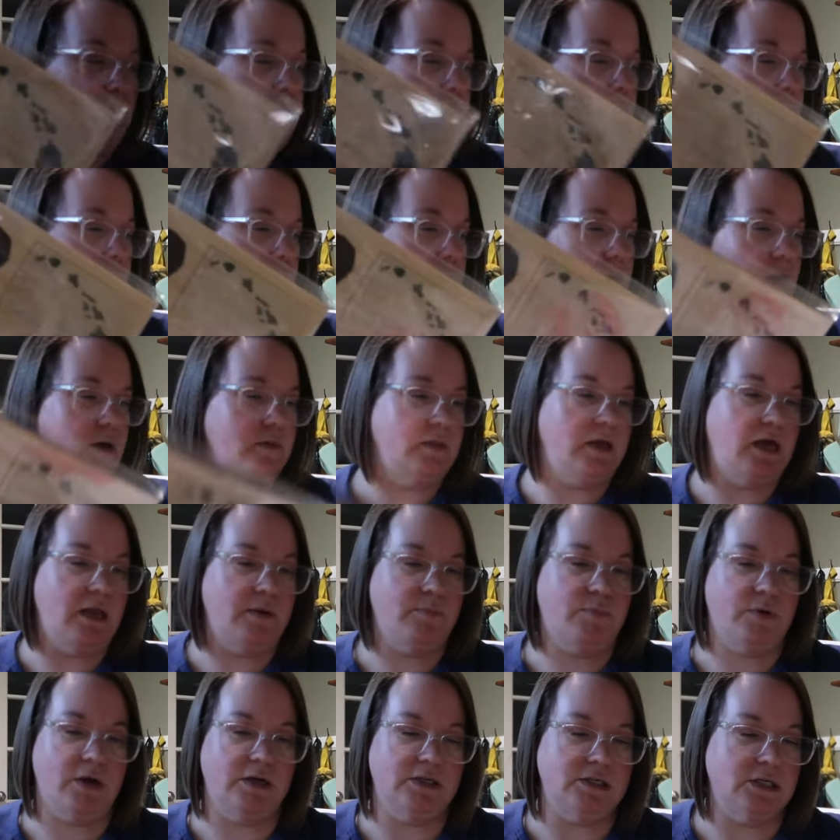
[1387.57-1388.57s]
We're gonna work on
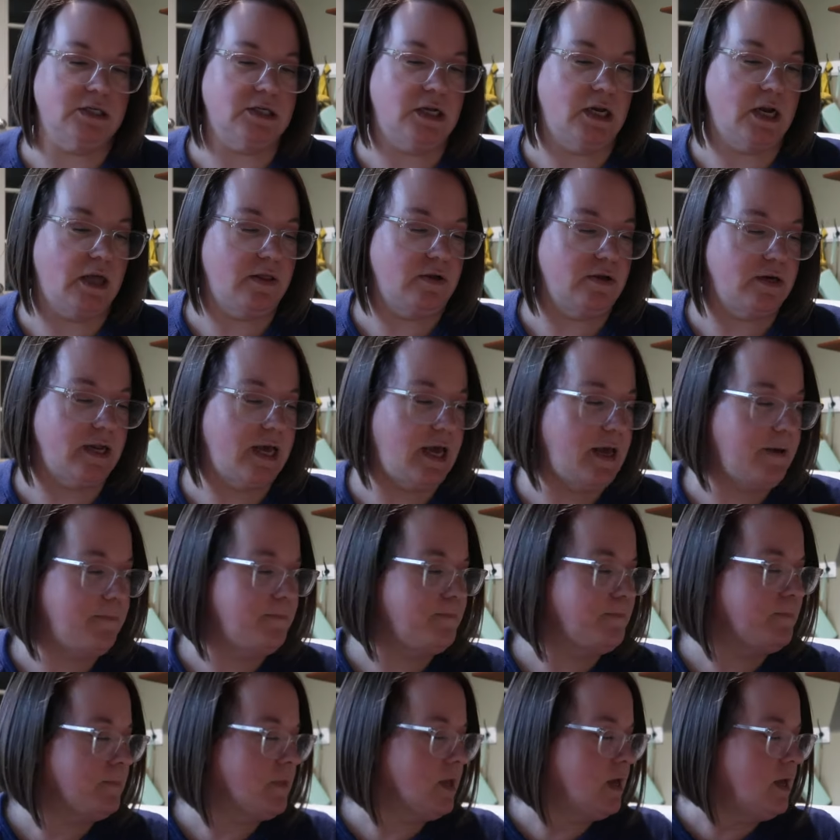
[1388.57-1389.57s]
that project another
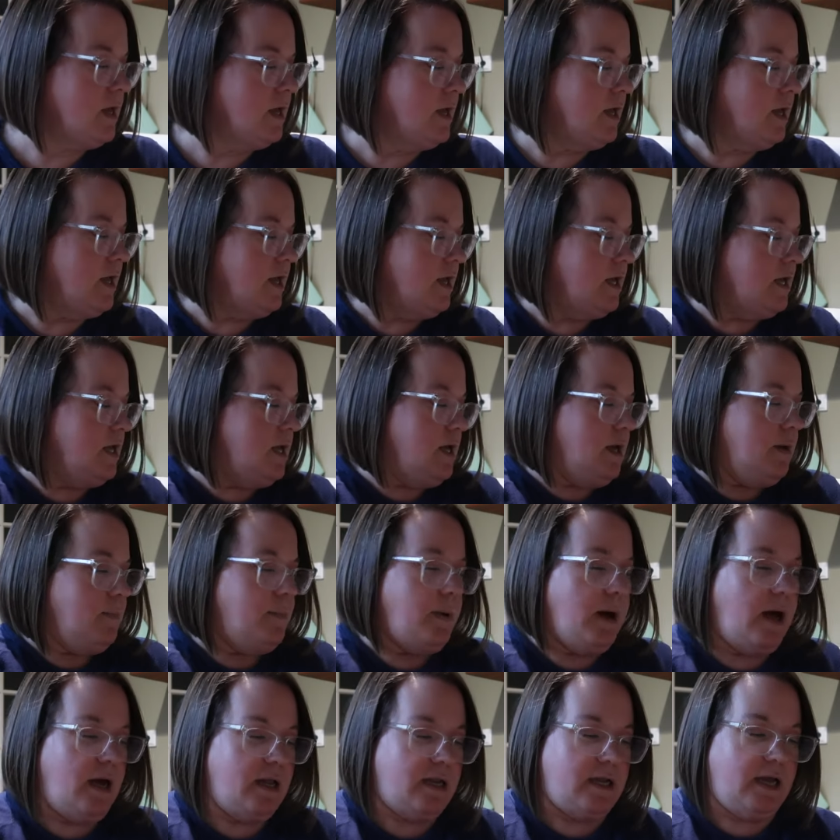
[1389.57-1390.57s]
day.
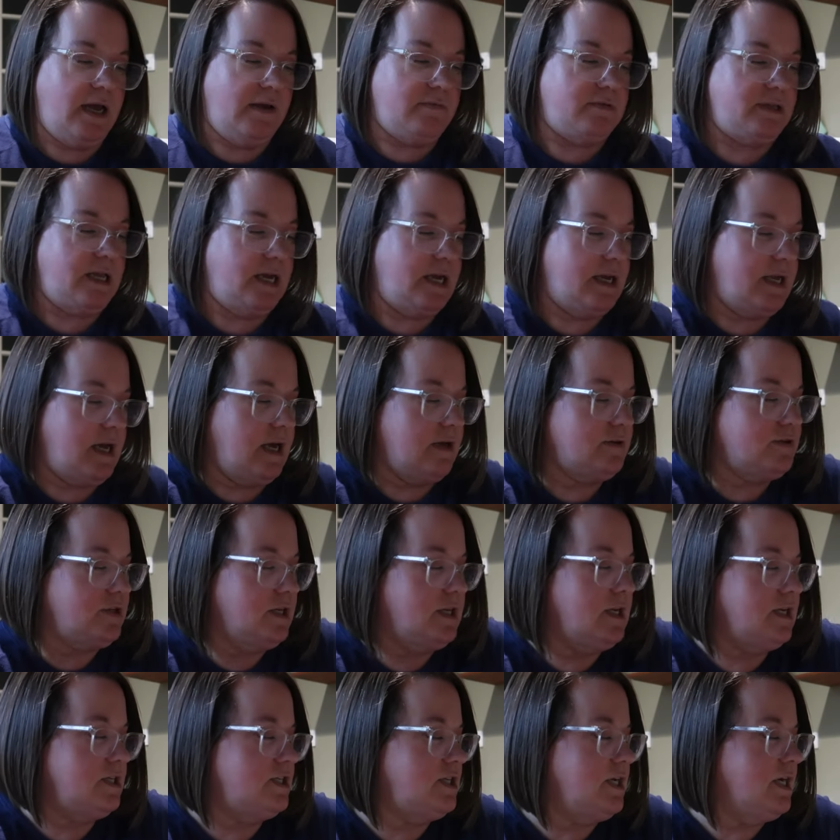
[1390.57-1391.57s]
But I have to take
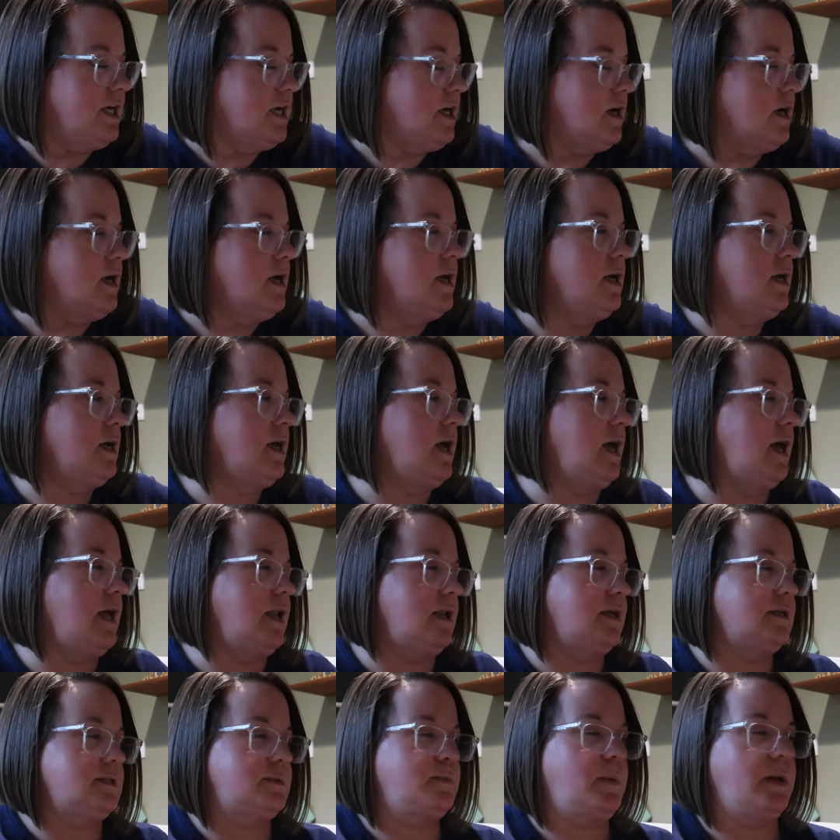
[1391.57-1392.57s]
Ashley to cheer and
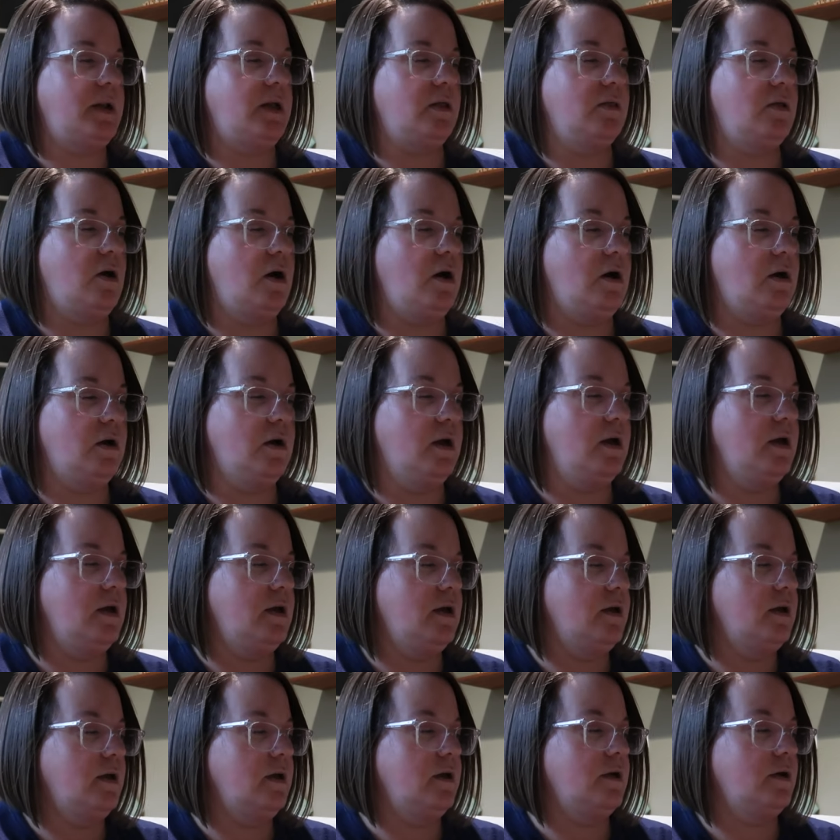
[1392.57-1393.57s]
it's been a
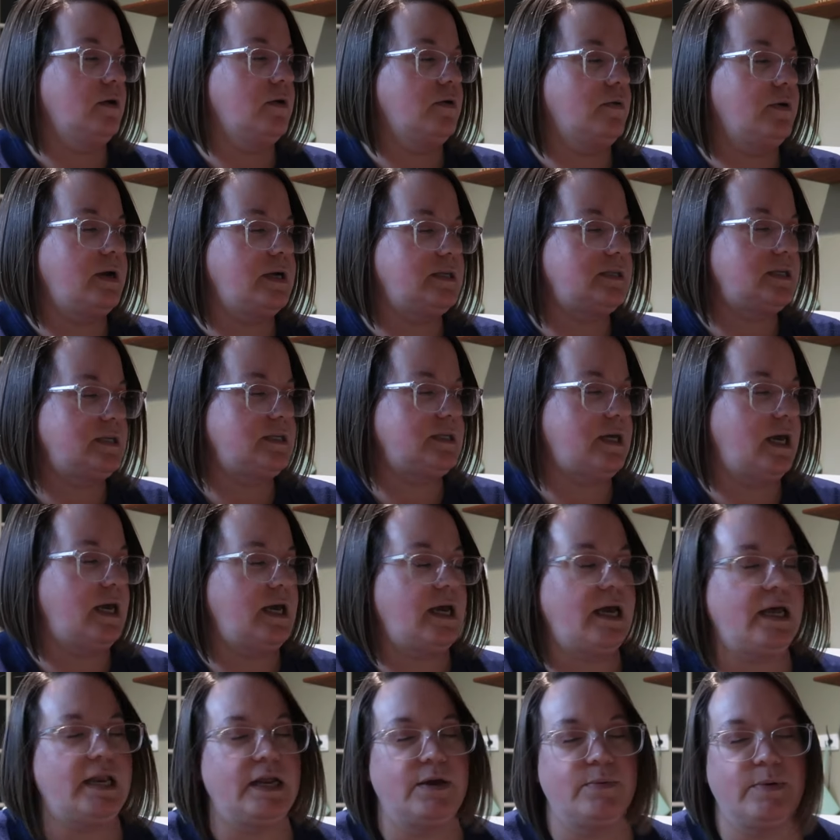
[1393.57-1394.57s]
long, crazy
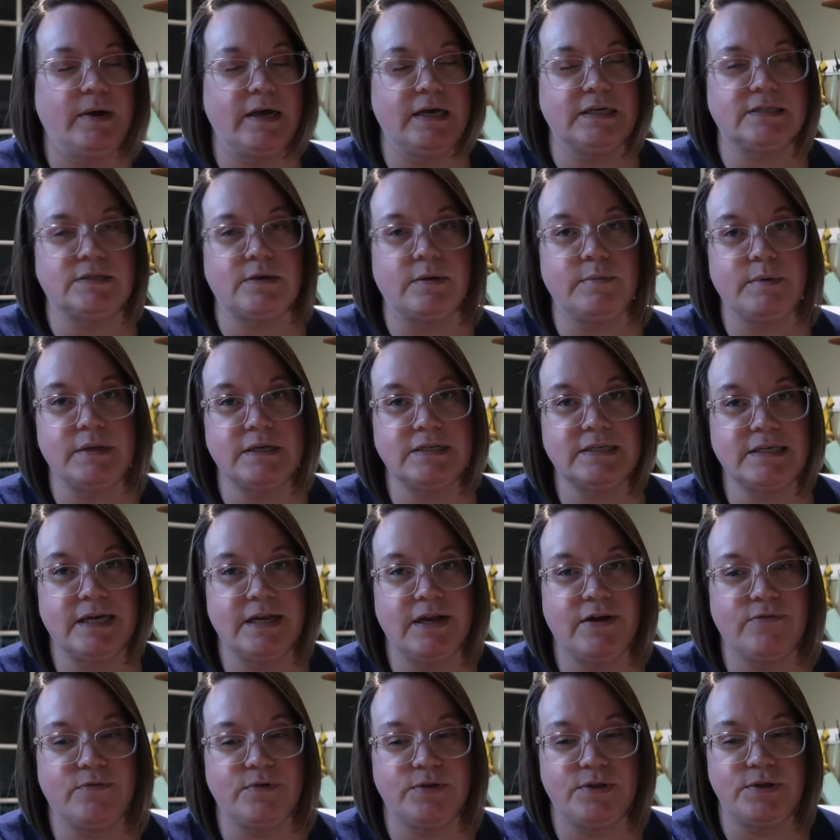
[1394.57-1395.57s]
day anyways. I'm gonna sign
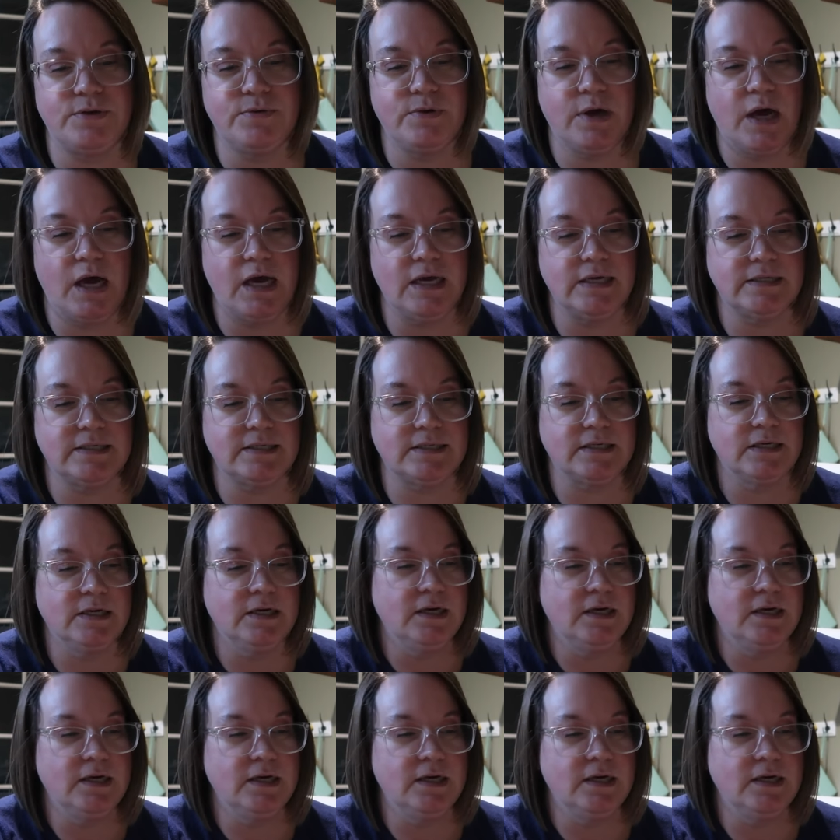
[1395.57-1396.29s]
off with you guys.